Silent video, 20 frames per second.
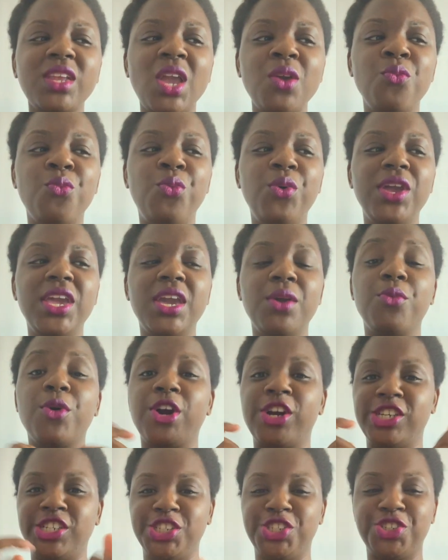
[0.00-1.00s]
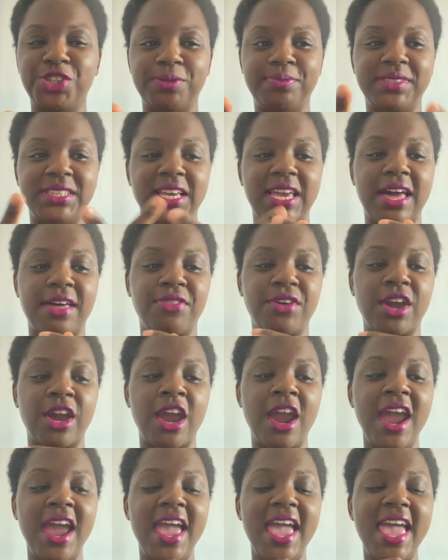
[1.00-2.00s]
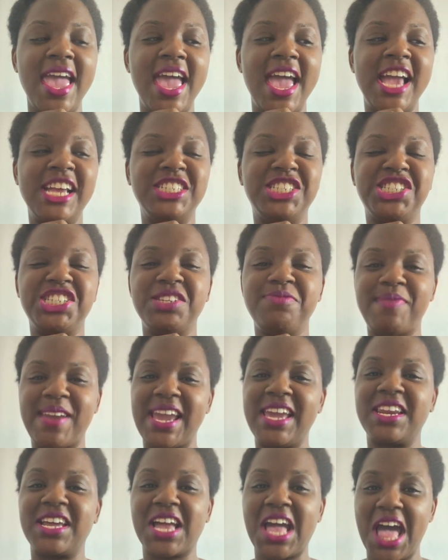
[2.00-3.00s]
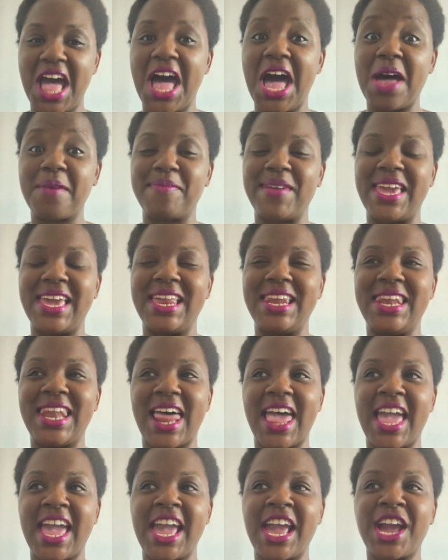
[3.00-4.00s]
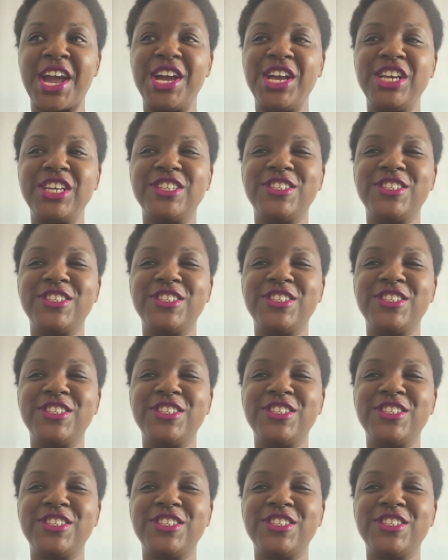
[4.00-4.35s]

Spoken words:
we were on a trip together and she made a comment like,